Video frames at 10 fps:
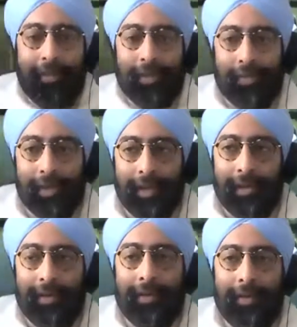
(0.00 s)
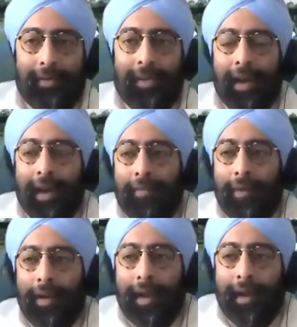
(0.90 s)
was really cool. There was a time
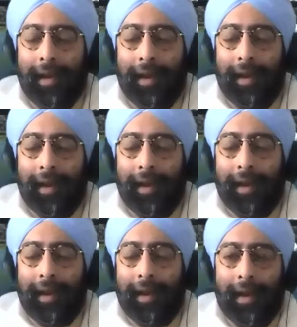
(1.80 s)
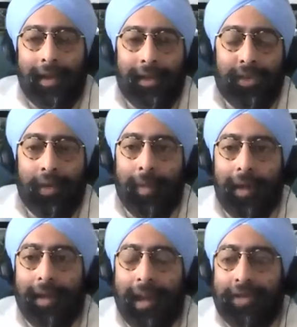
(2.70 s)
when
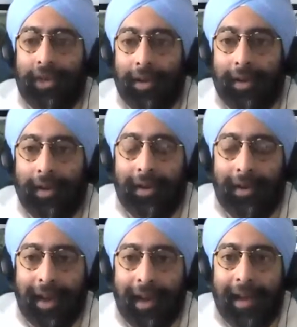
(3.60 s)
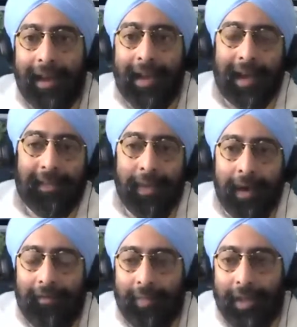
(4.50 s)
distributed ledger, okay, as part
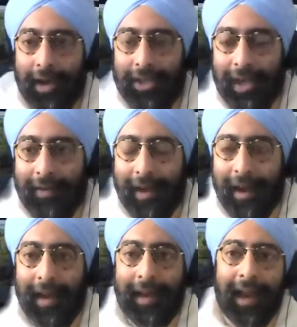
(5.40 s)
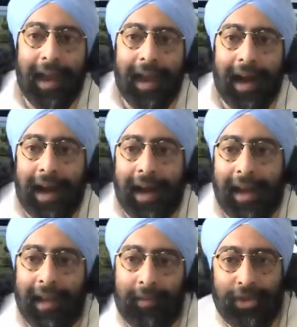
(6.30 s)
of blockchain, right? And AI
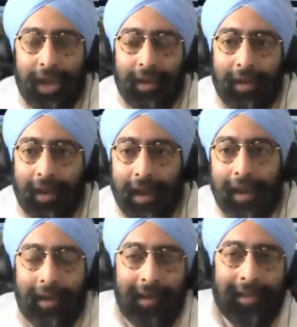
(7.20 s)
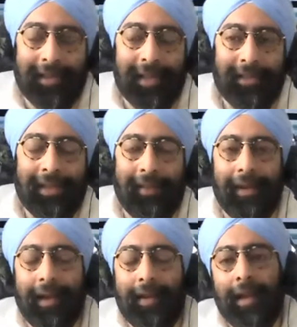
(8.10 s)
and machine learning and all this other stuff,
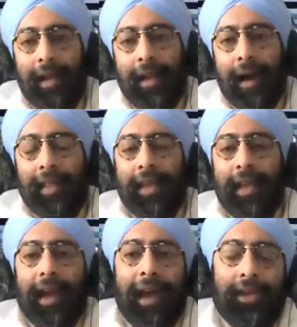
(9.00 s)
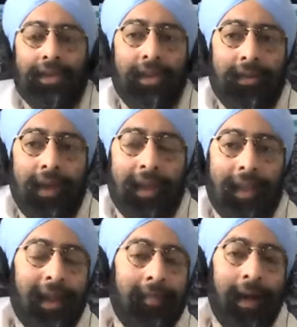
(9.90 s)
right? I think actually doing it,
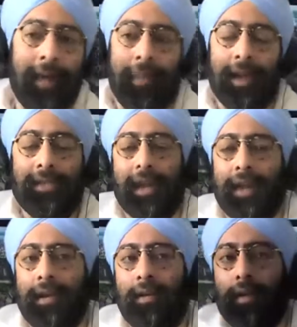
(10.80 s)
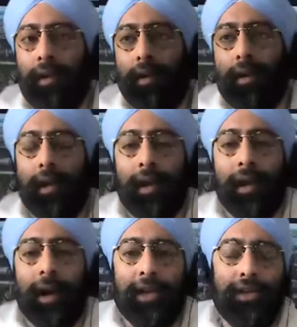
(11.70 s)
like in my pitch that I did earlier,
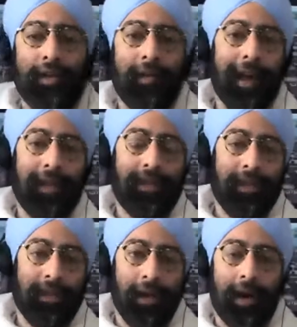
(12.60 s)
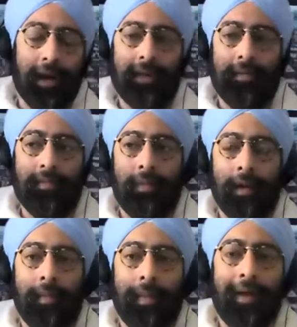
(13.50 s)
I should have actually talked
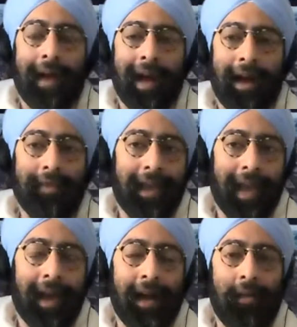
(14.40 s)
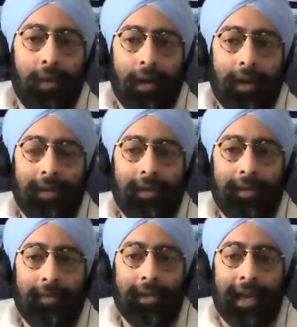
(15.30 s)
more about how the AI worked,
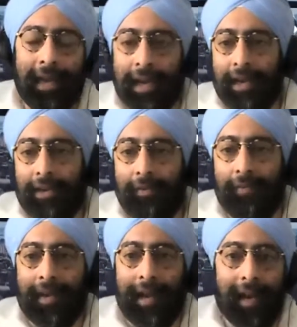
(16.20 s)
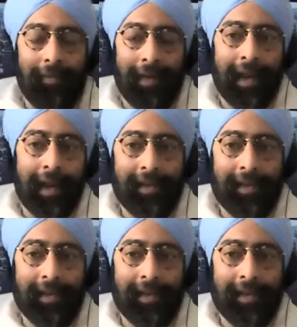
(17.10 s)
which I didn't do for Teddy. I ran out of